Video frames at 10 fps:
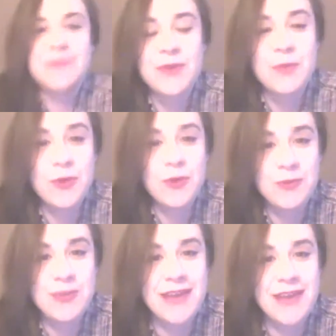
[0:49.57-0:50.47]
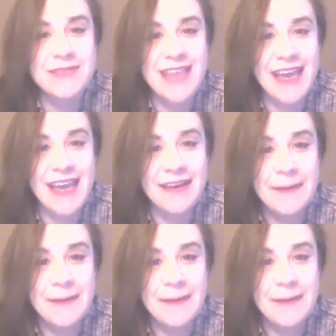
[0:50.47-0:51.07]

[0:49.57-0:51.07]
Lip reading: multiple times a day.